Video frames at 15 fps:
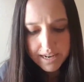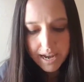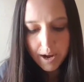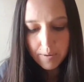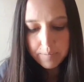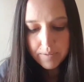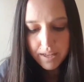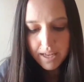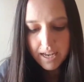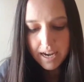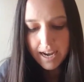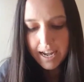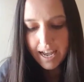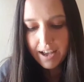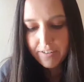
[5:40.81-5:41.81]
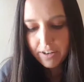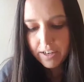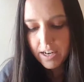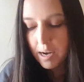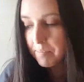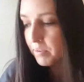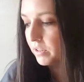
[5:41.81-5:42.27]
Now, I have
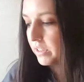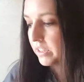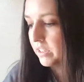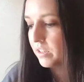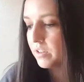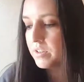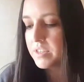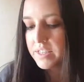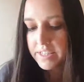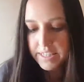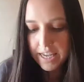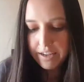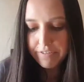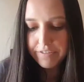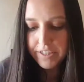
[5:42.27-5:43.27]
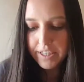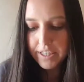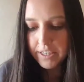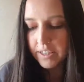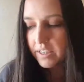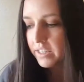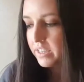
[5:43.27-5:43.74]
a couple little
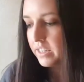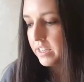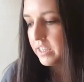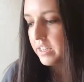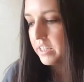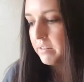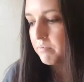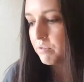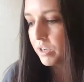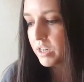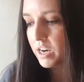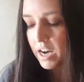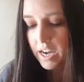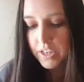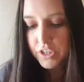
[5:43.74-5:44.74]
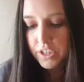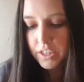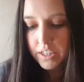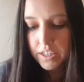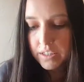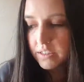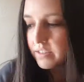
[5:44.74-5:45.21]
safety
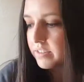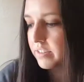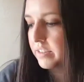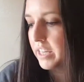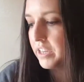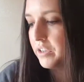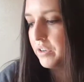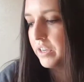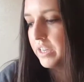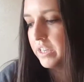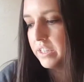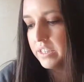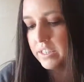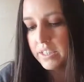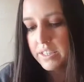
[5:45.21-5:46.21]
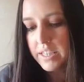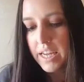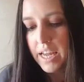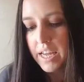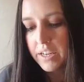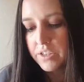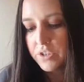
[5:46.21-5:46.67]
precautions that you can
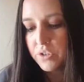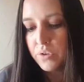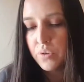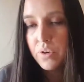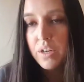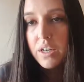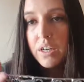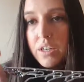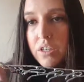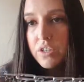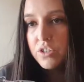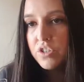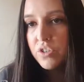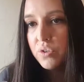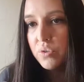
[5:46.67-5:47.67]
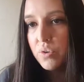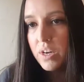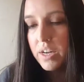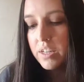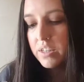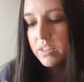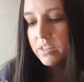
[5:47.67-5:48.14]
take to
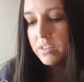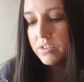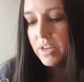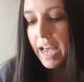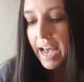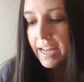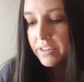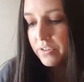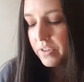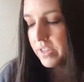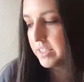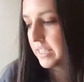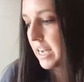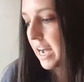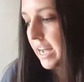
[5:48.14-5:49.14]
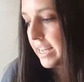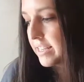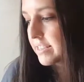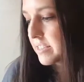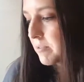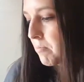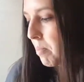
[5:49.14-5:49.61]
add to these
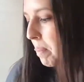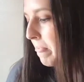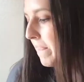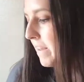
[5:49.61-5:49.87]
guys.